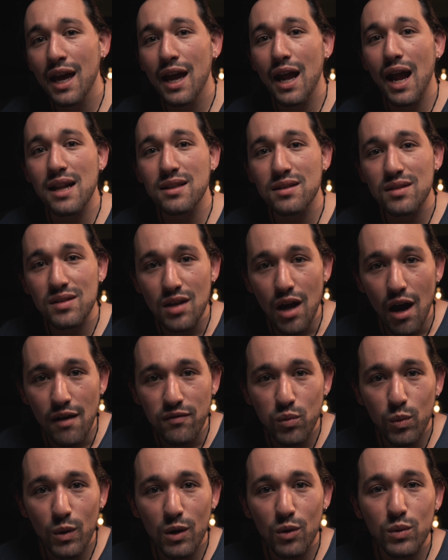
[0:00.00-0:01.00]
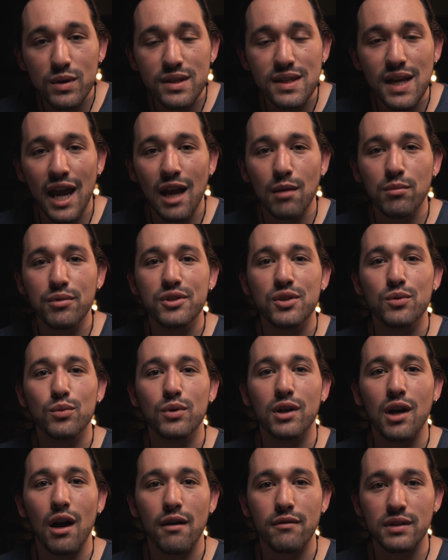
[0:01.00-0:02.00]
and software was able to
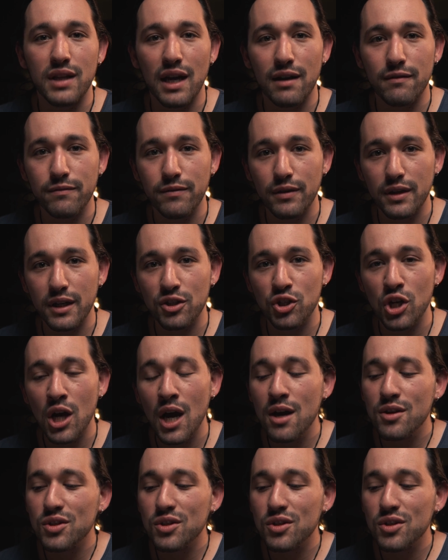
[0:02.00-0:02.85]
recover that footage.